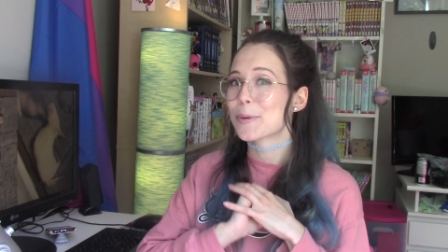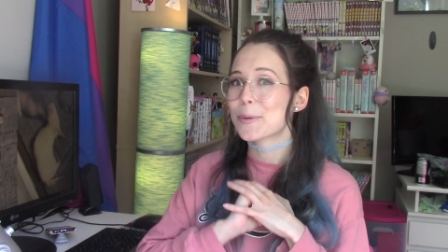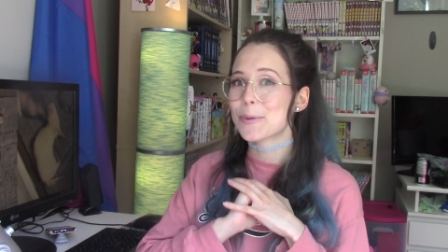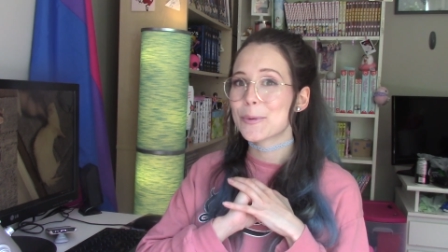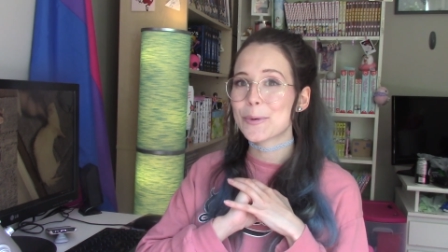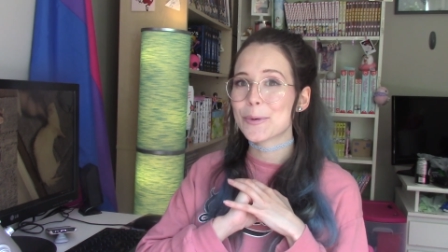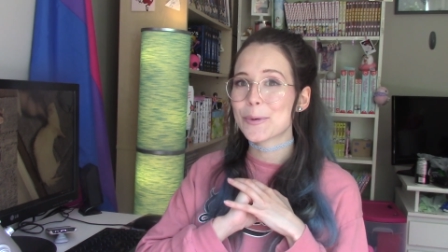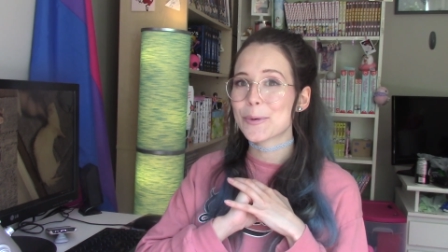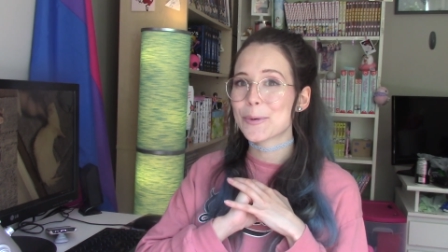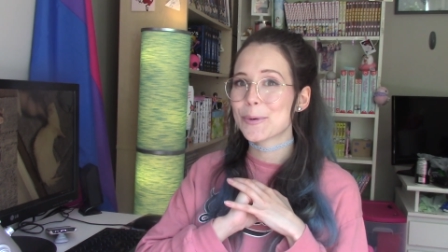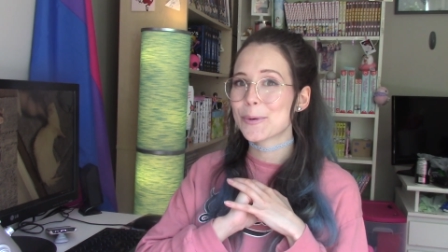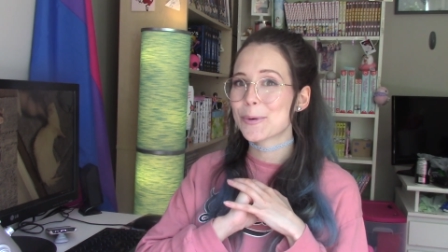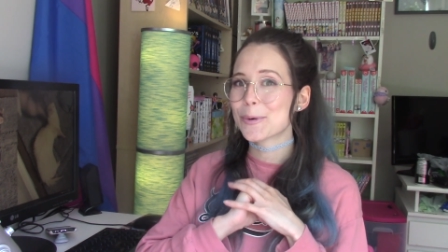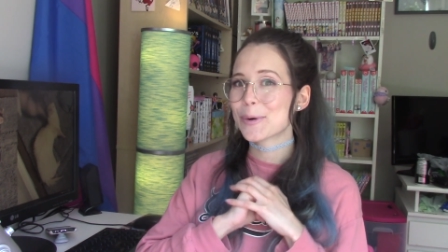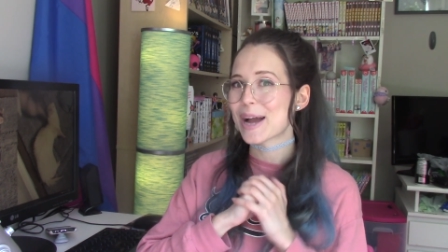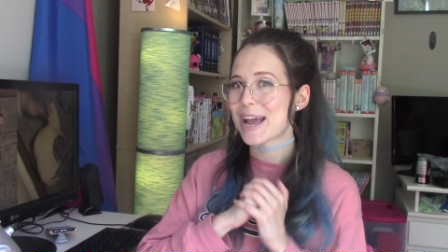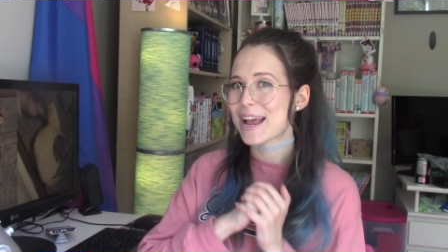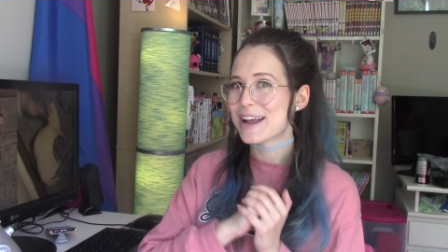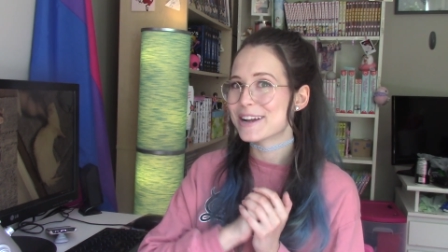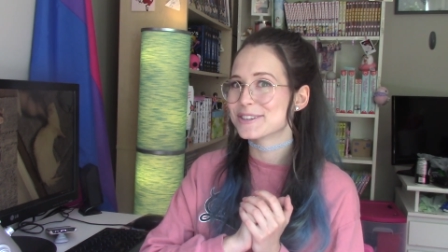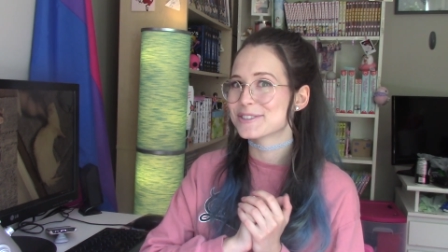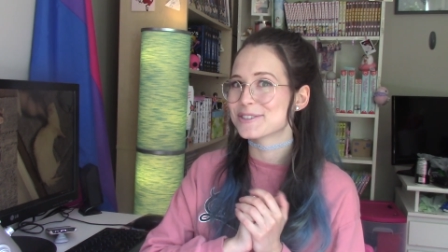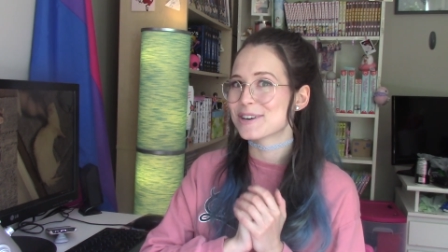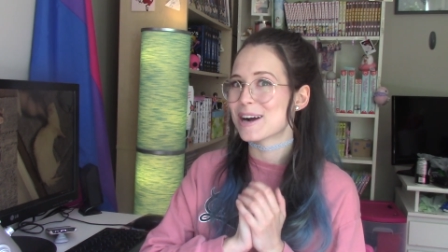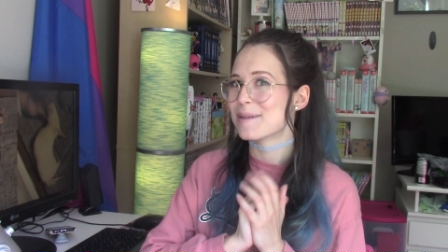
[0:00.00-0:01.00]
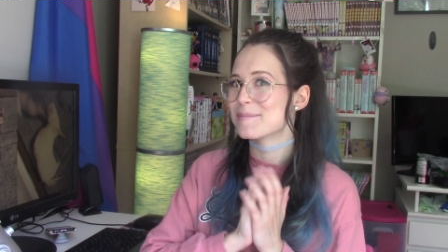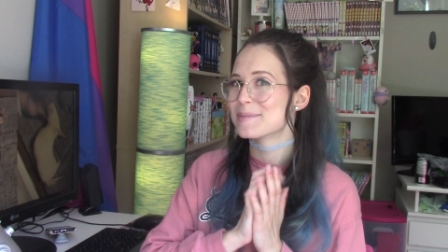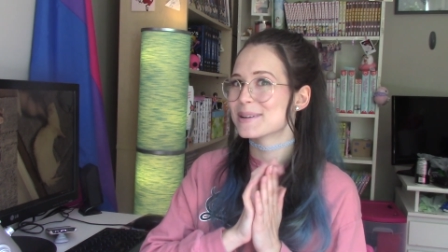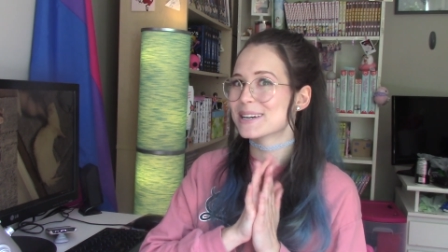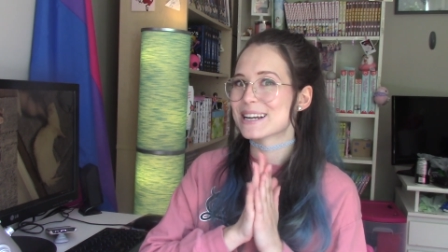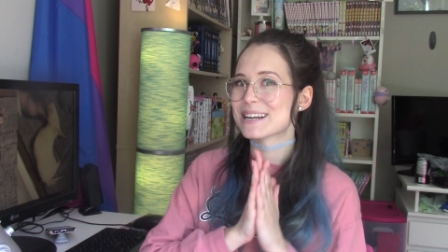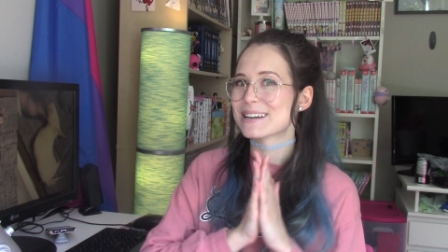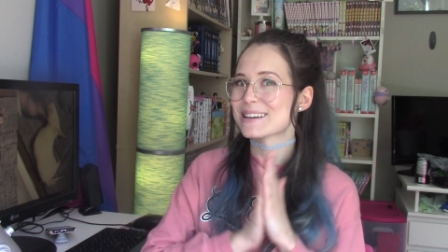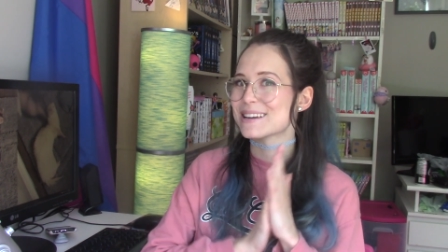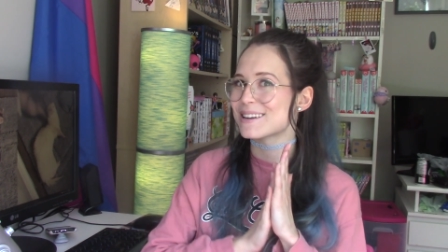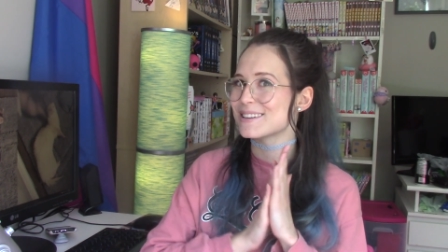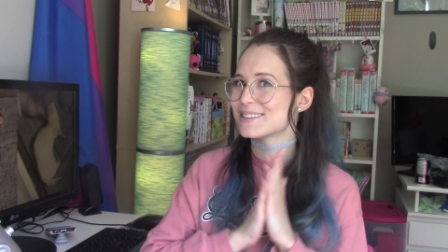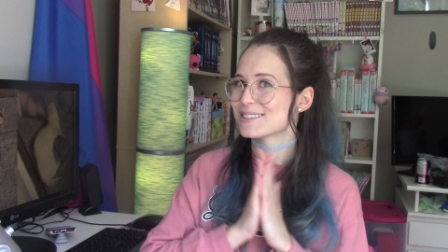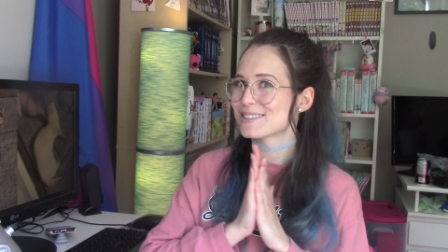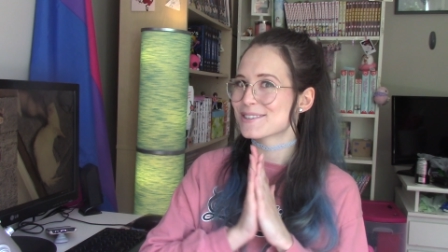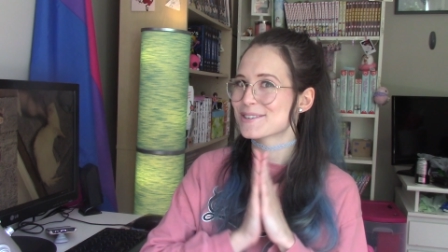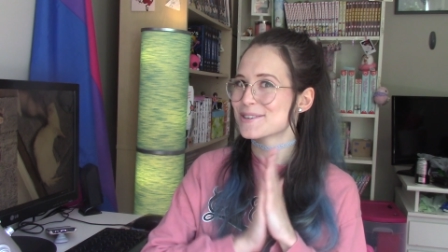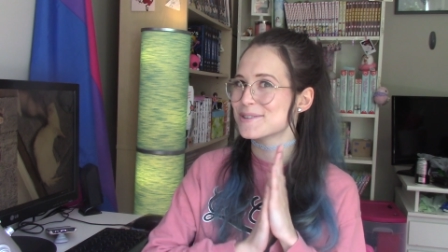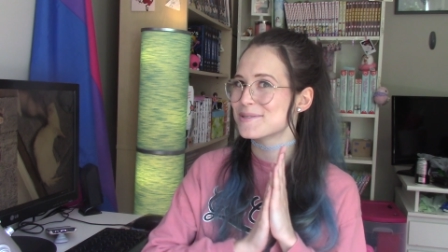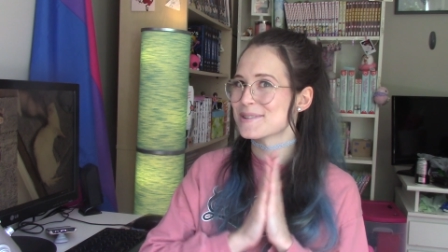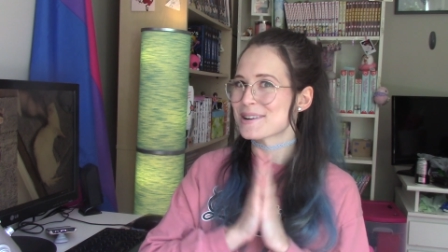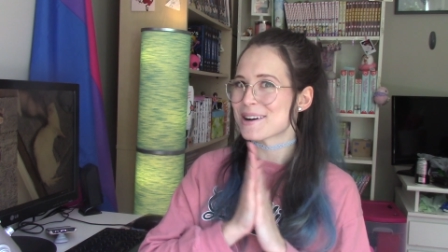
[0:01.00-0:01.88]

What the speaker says: ooh, Andromeda needs a new